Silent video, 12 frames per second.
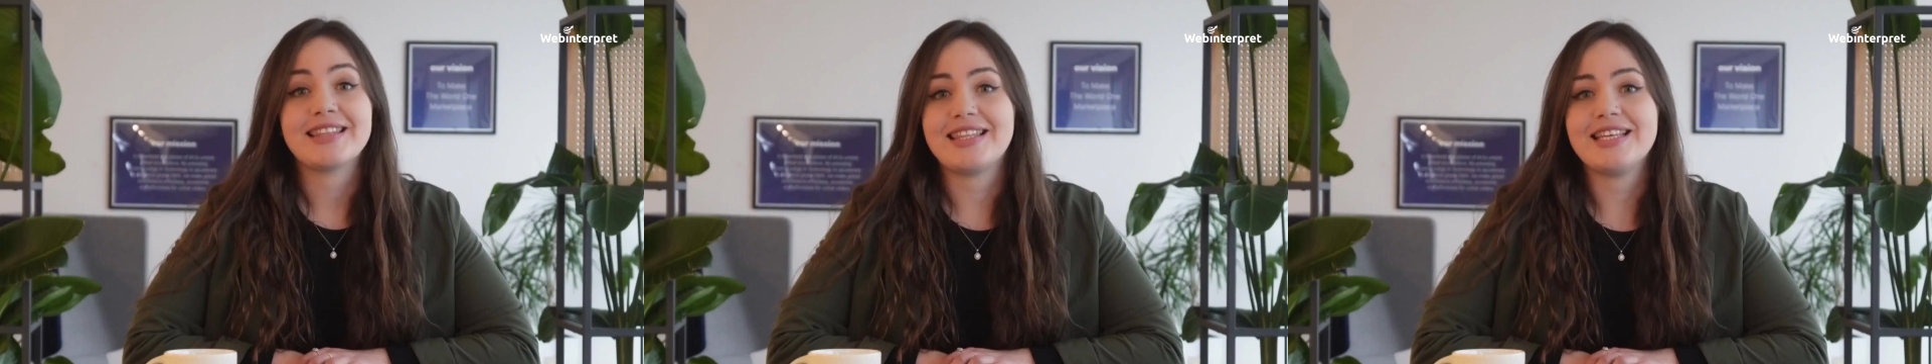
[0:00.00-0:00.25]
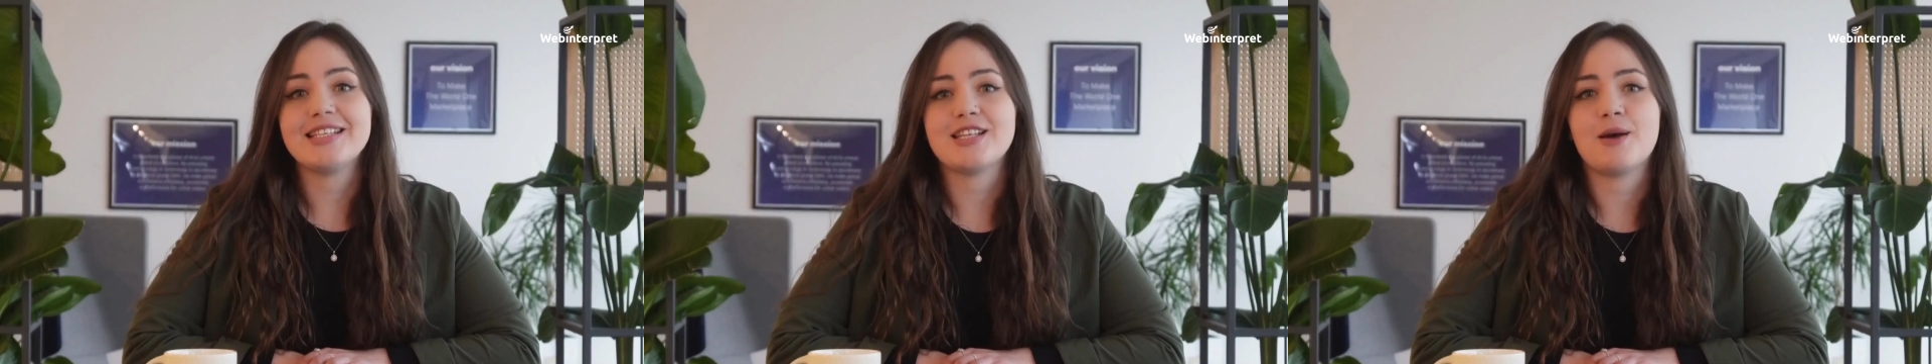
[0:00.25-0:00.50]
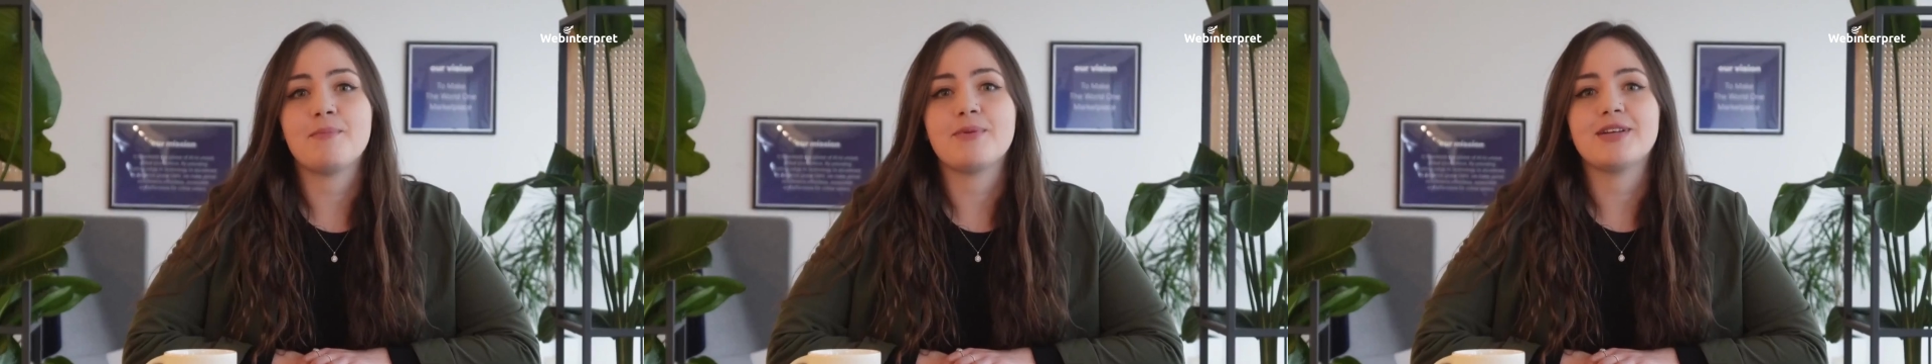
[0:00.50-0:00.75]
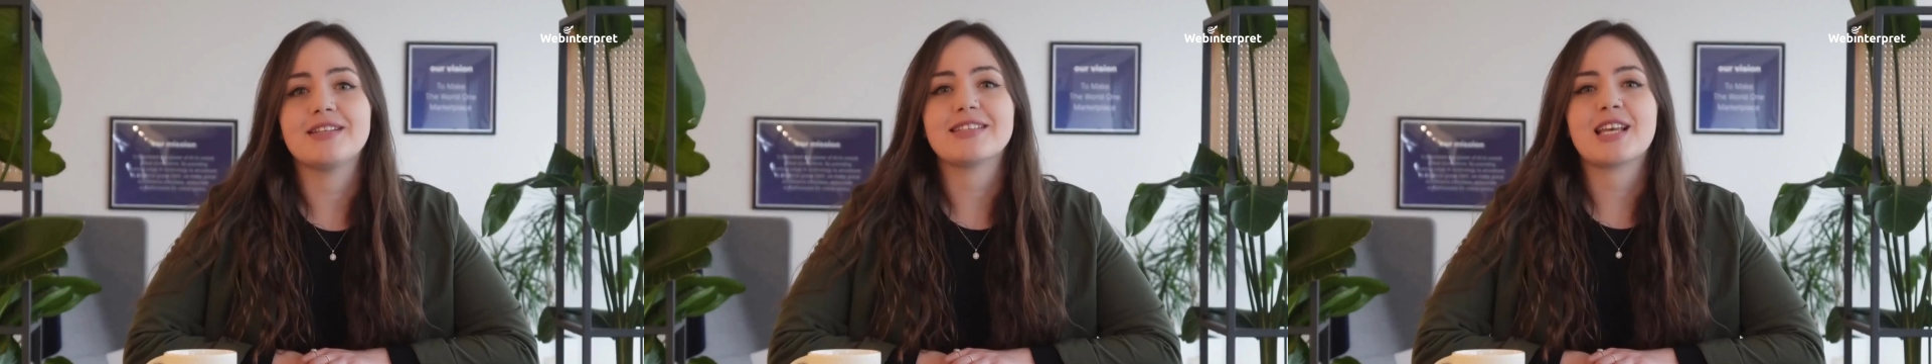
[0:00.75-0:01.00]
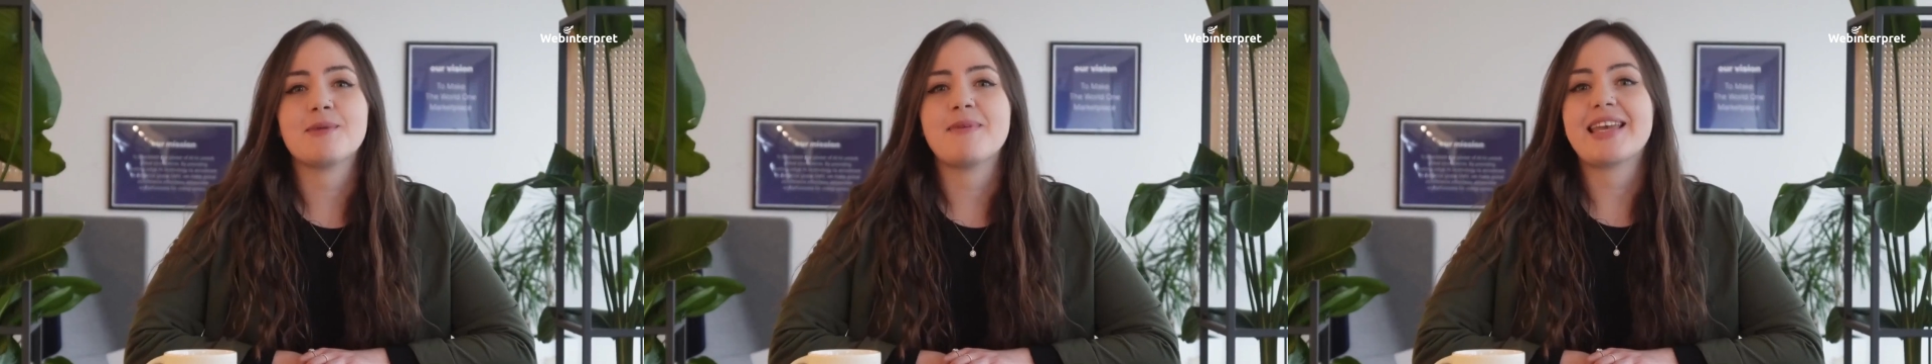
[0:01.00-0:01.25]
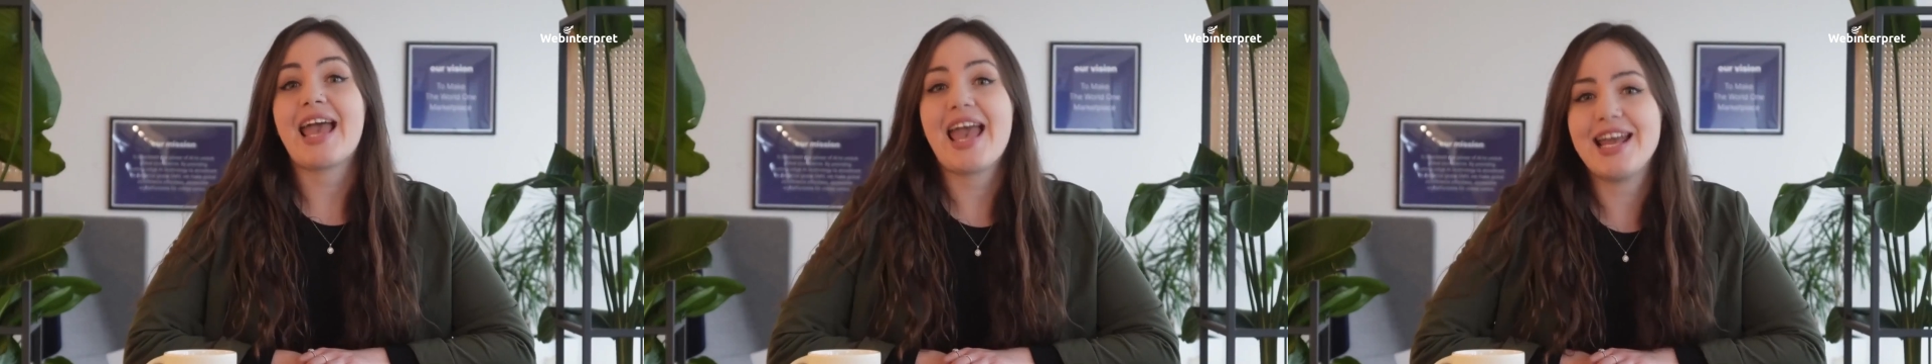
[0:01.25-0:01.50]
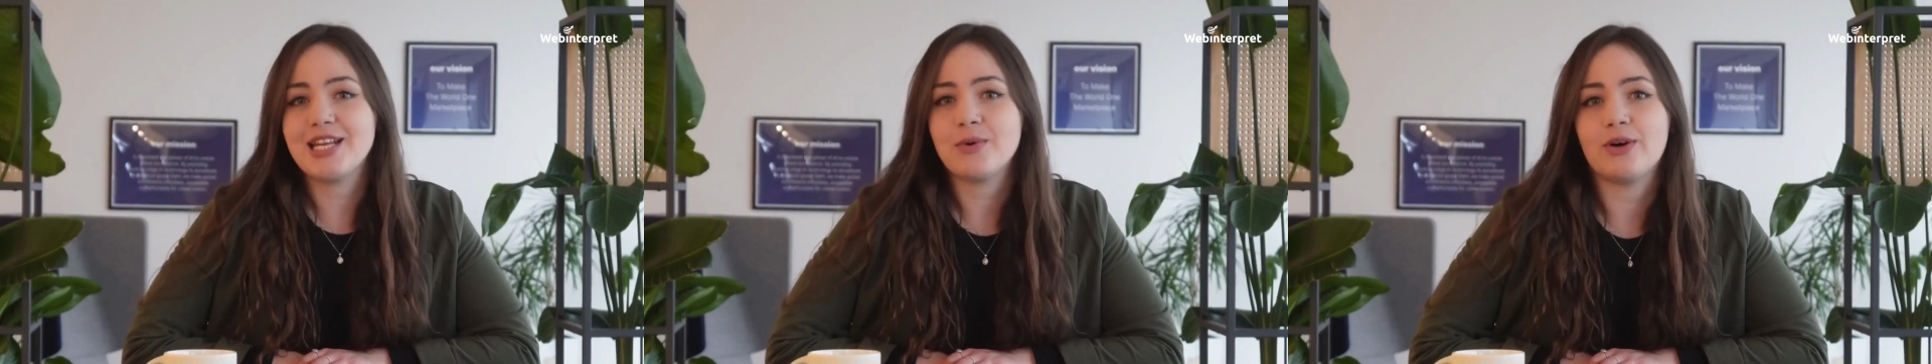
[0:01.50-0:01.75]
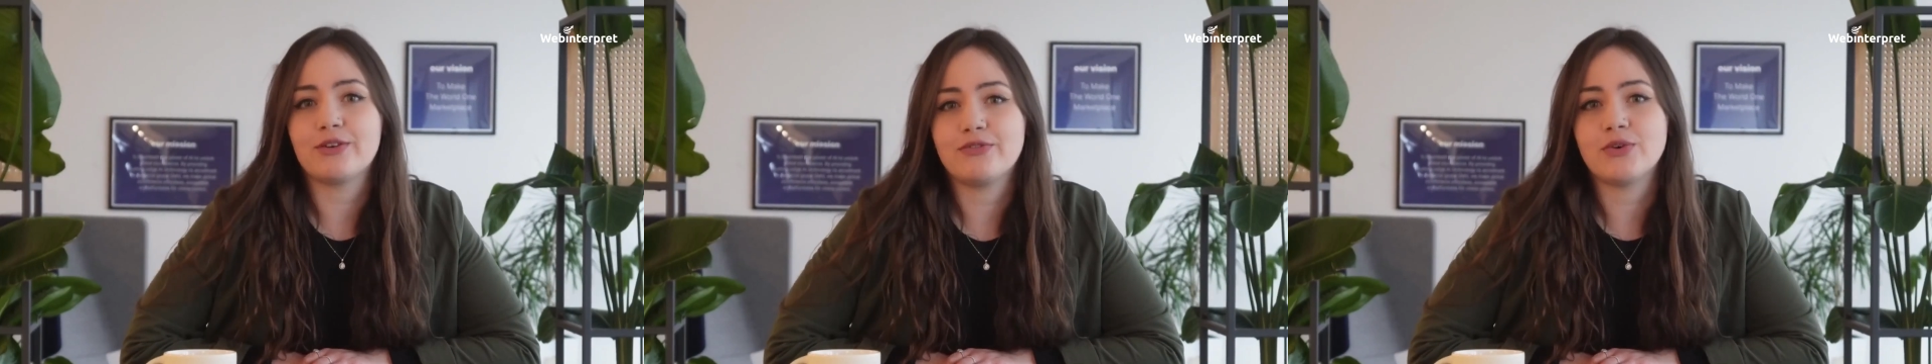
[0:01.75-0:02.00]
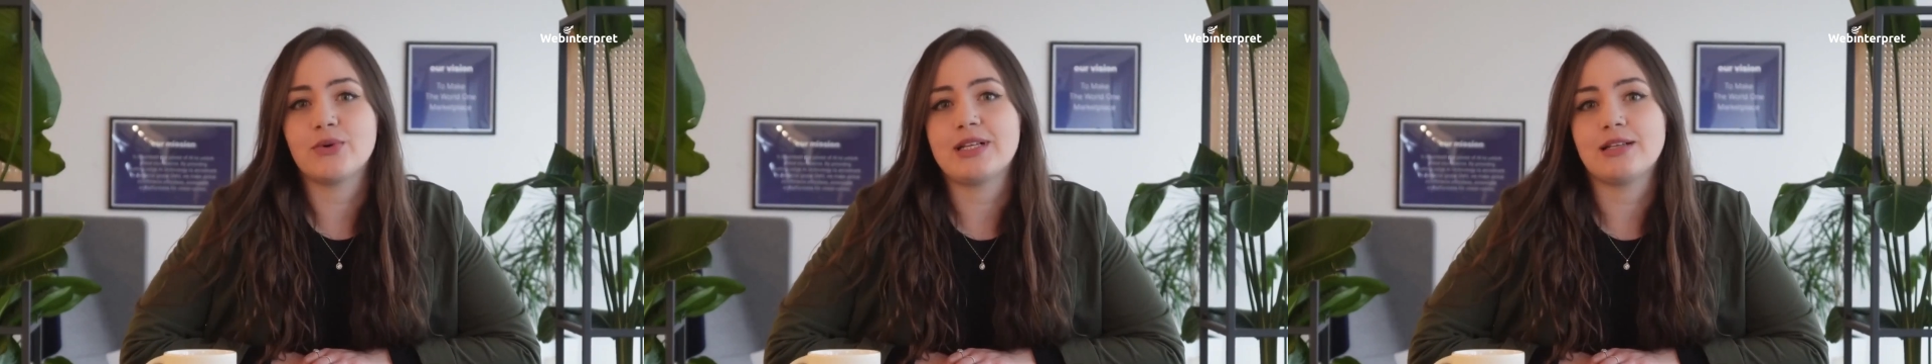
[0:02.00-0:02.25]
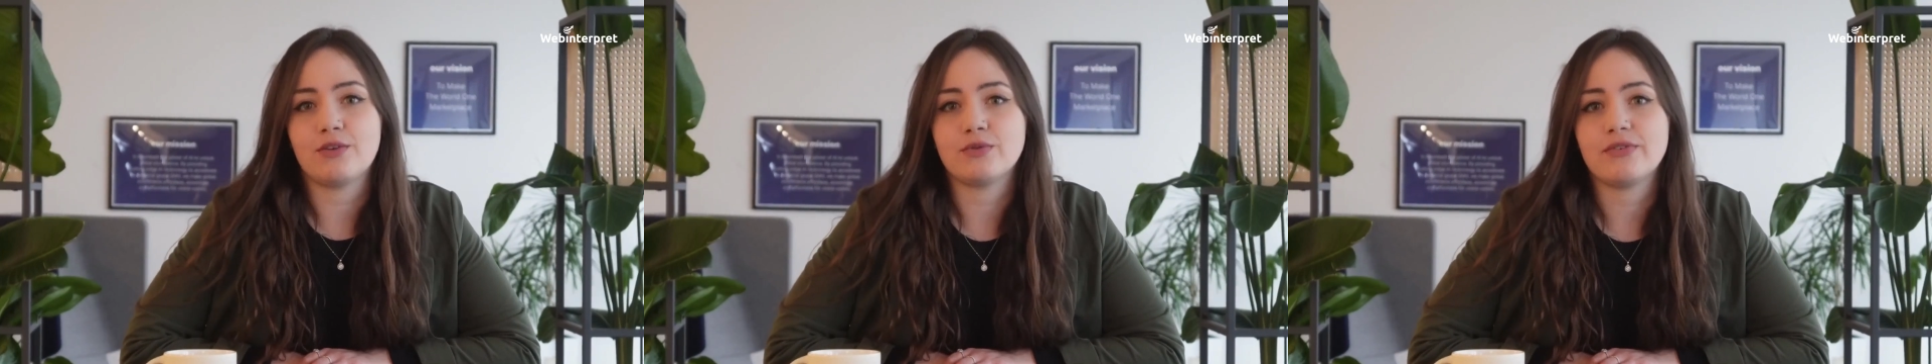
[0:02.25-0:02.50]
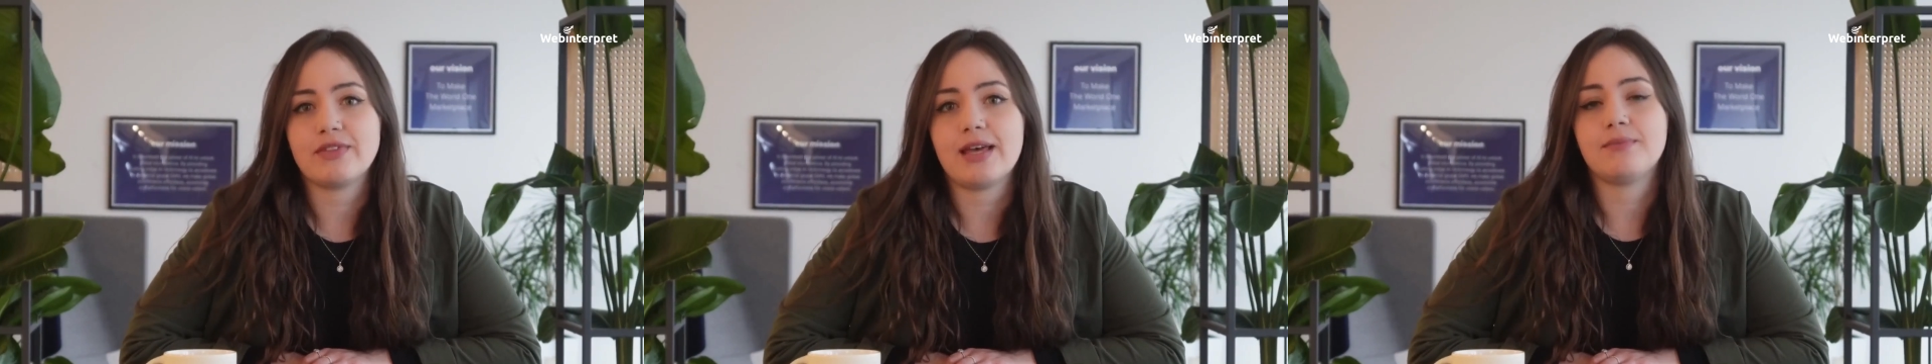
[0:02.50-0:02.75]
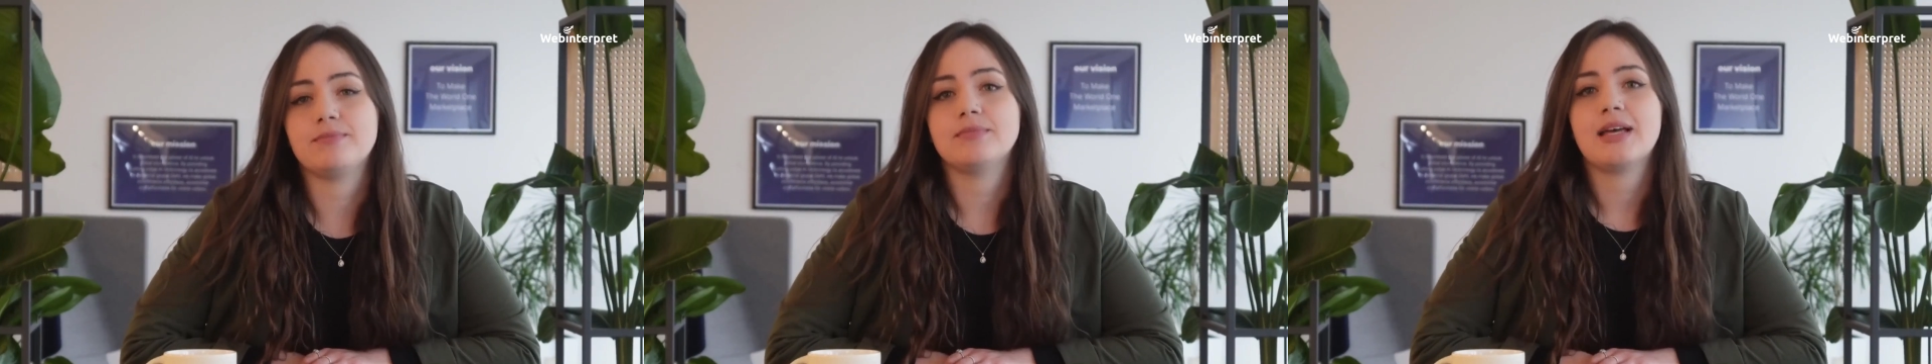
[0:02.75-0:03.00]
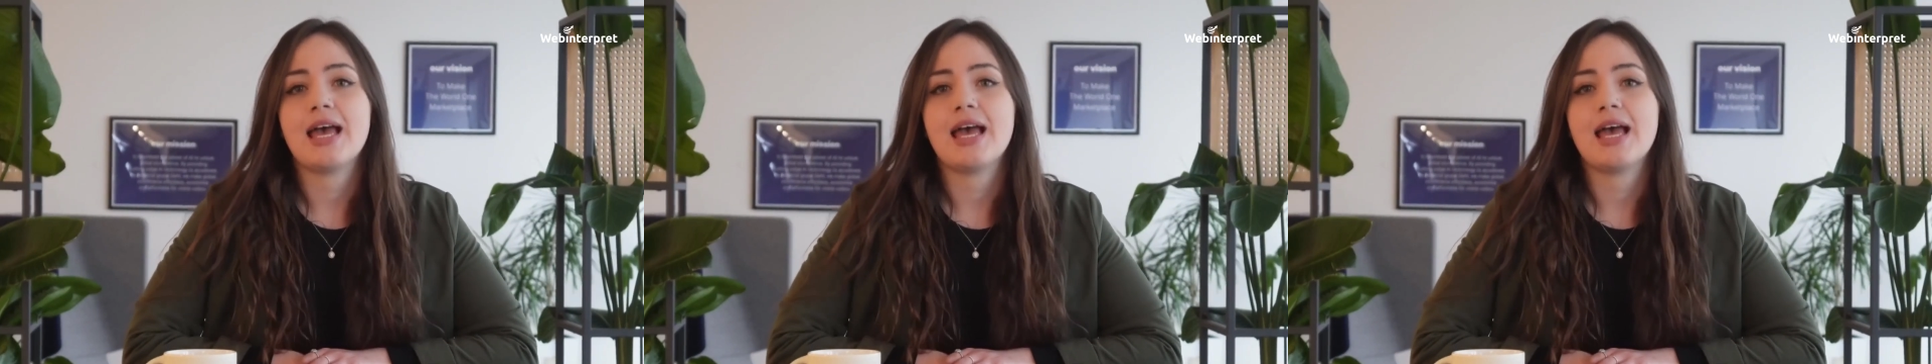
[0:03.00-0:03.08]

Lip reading: These numbers can make anyone fall in love with them.